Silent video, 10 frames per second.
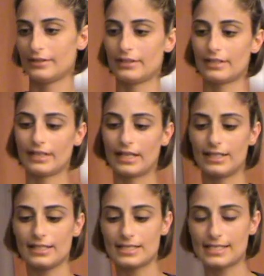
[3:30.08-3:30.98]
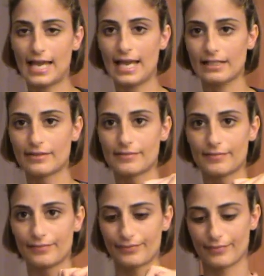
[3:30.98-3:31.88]
and then inside
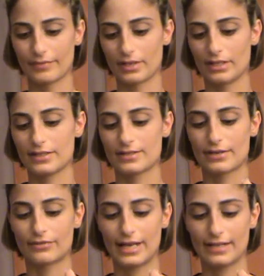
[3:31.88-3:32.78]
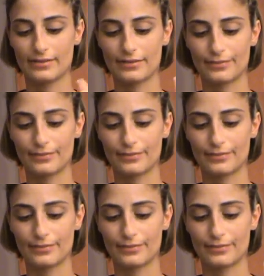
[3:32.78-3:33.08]
is a red